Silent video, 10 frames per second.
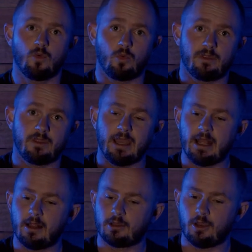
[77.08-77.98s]
with your
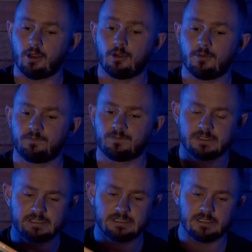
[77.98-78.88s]
Halco
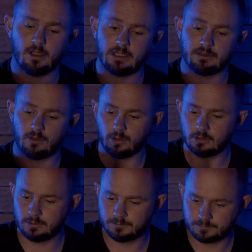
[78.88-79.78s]
Slide
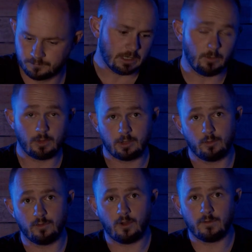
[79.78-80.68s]
Dog. Then I'm going to
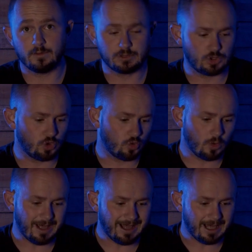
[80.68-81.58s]
move over
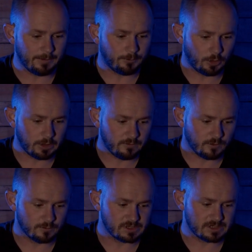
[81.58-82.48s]
to a hard body from